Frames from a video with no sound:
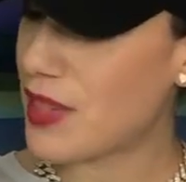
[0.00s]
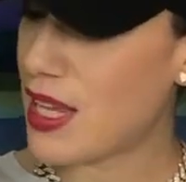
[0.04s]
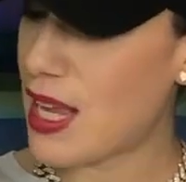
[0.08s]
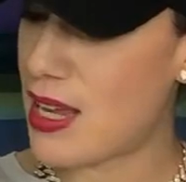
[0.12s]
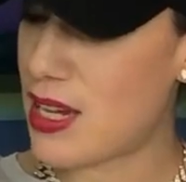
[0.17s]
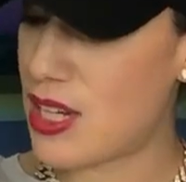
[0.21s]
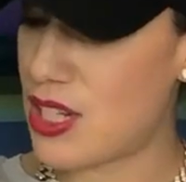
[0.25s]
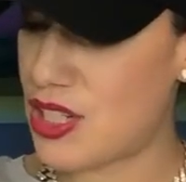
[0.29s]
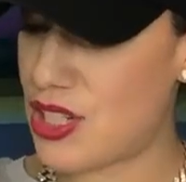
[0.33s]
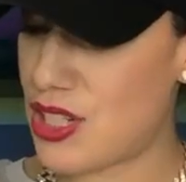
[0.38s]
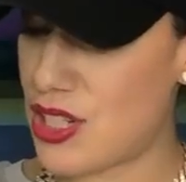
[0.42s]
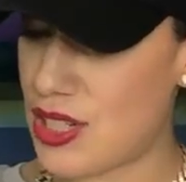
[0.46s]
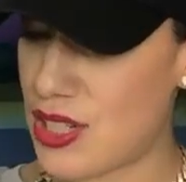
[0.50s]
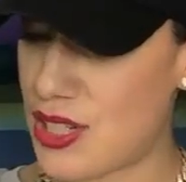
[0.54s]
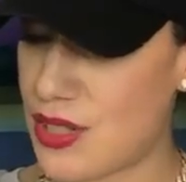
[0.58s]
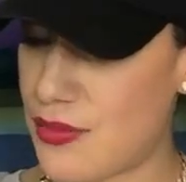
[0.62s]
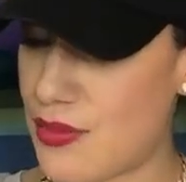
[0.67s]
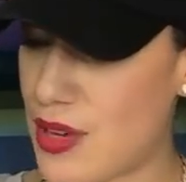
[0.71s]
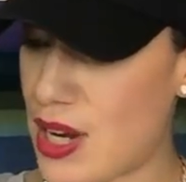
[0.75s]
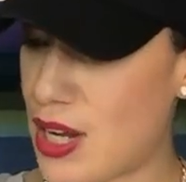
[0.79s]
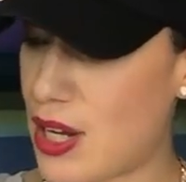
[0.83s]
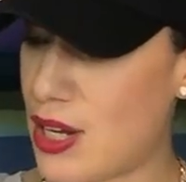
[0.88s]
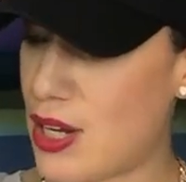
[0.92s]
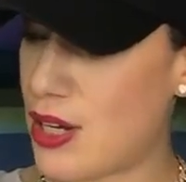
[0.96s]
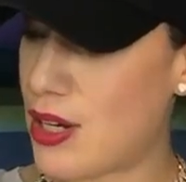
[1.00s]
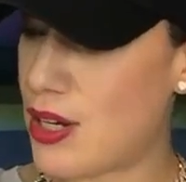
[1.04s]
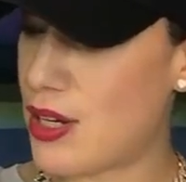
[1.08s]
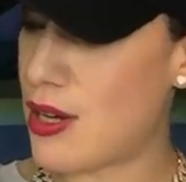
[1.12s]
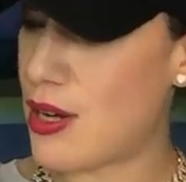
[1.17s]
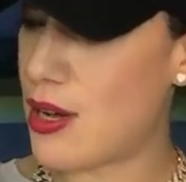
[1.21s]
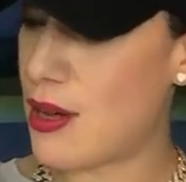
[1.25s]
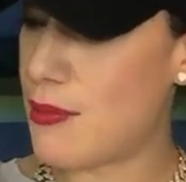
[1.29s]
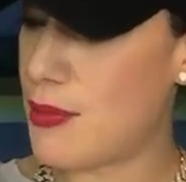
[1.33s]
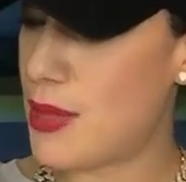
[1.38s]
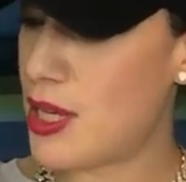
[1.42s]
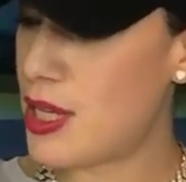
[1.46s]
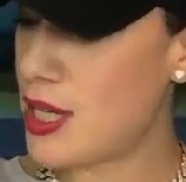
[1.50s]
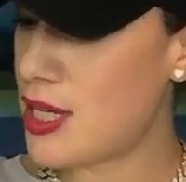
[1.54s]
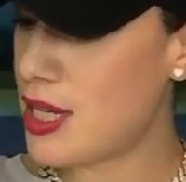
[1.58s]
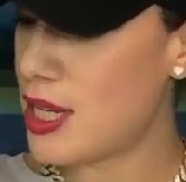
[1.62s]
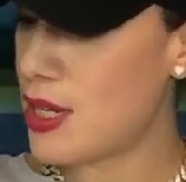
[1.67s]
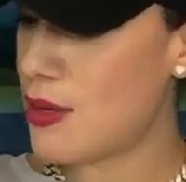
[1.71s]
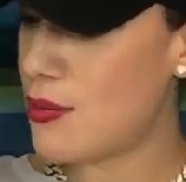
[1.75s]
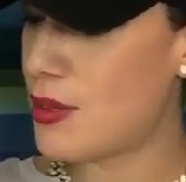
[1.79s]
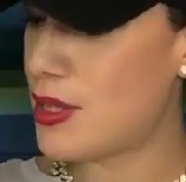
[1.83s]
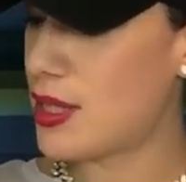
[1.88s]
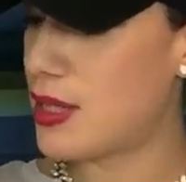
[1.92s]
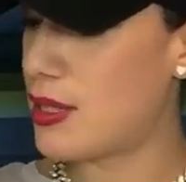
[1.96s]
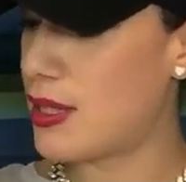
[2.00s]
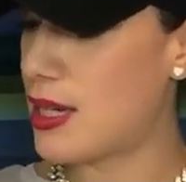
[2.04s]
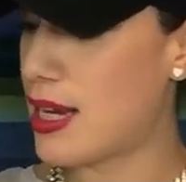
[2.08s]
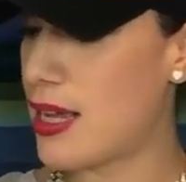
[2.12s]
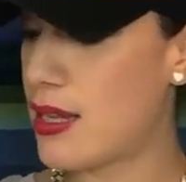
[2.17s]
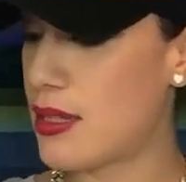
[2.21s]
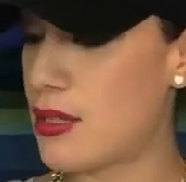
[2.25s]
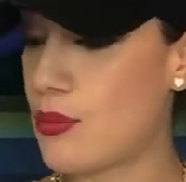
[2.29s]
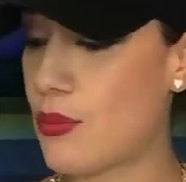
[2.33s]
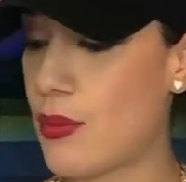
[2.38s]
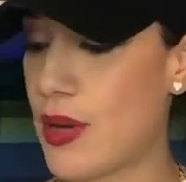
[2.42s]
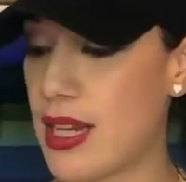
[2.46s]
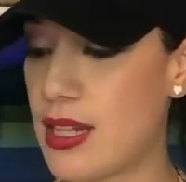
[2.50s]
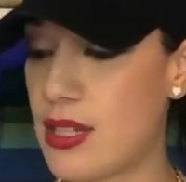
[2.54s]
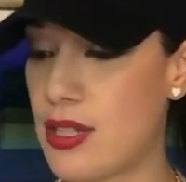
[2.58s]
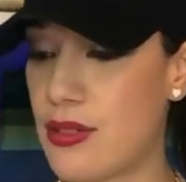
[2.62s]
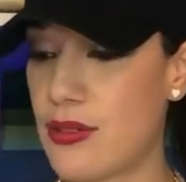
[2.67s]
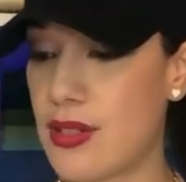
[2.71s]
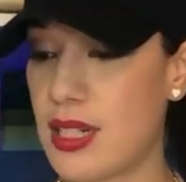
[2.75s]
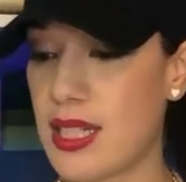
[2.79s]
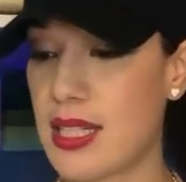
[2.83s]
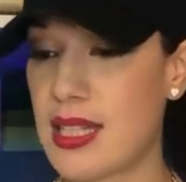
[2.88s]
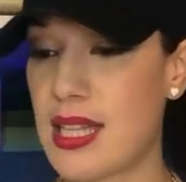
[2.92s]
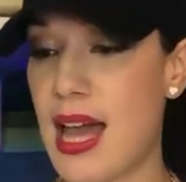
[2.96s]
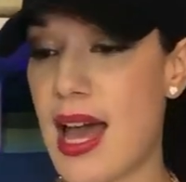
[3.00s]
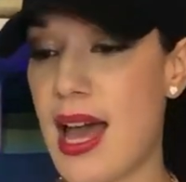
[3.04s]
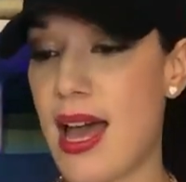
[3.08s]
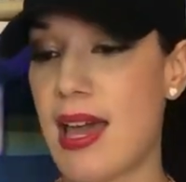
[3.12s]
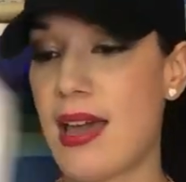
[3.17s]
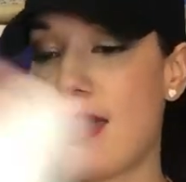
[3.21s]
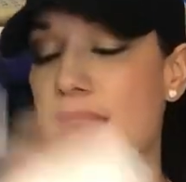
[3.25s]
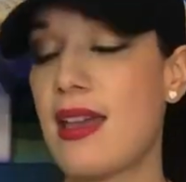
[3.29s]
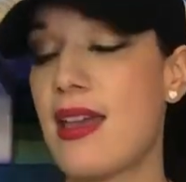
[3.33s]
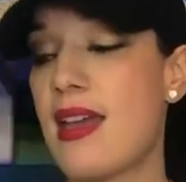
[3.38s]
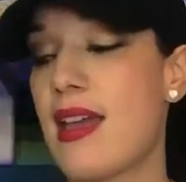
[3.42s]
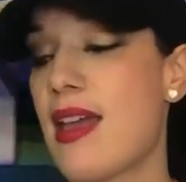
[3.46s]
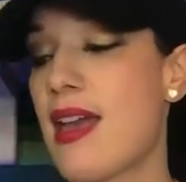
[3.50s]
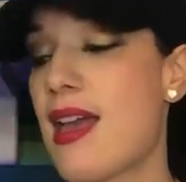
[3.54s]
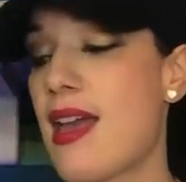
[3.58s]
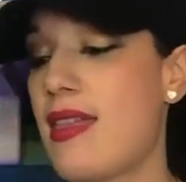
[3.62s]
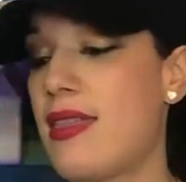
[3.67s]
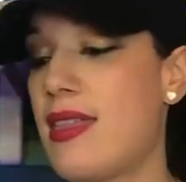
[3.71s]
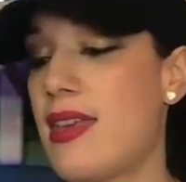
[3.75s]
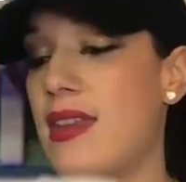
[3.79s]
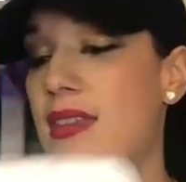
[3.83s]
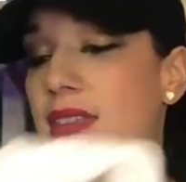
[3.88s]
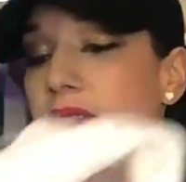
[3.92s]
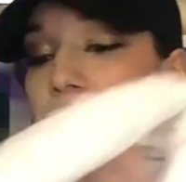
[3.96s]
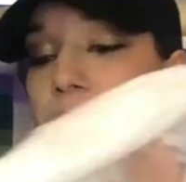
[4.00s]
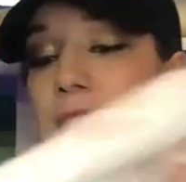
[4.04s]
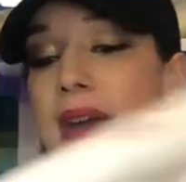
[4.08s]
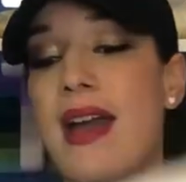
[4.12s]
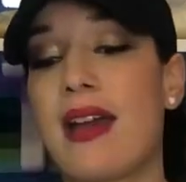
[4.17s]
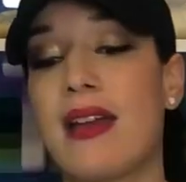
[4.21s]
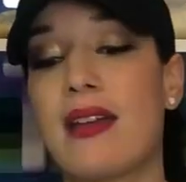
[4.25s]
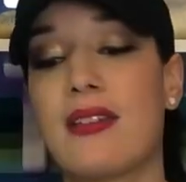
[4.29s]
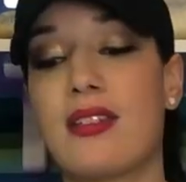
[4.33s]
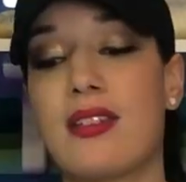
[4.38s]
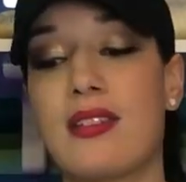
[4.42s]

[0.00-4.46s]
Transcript: and it's just a regular um, hoodie with the nice white string tie and then in the back it